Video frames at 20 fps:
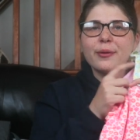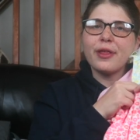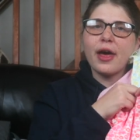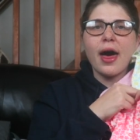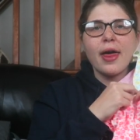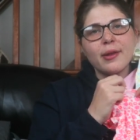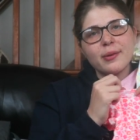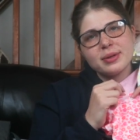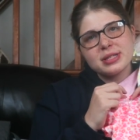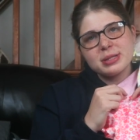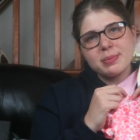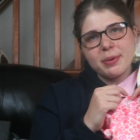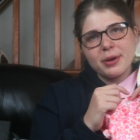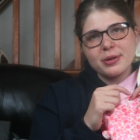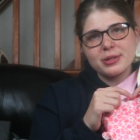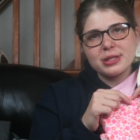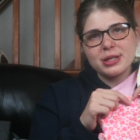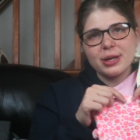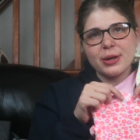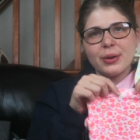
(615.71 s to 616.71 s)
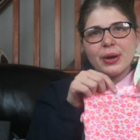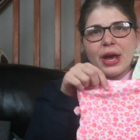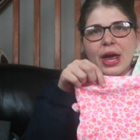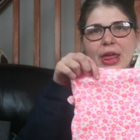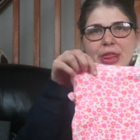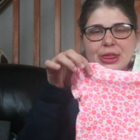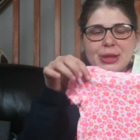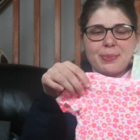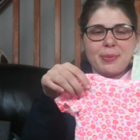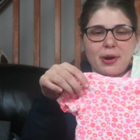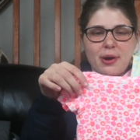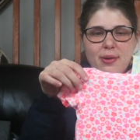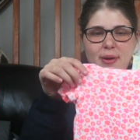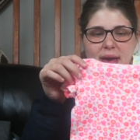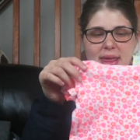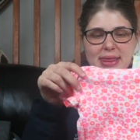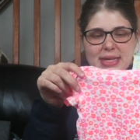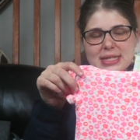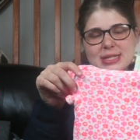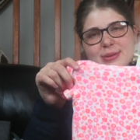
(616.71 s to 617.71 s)
The other one's a bow too the bow
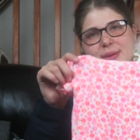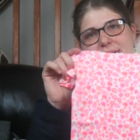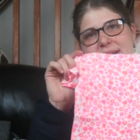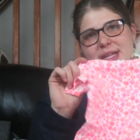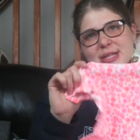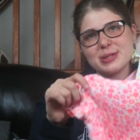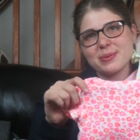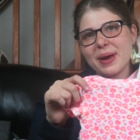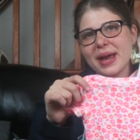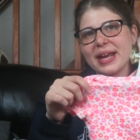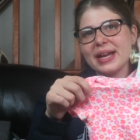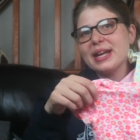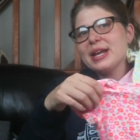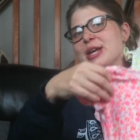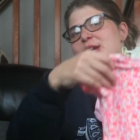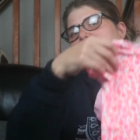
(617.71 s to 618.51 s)
on this one is white.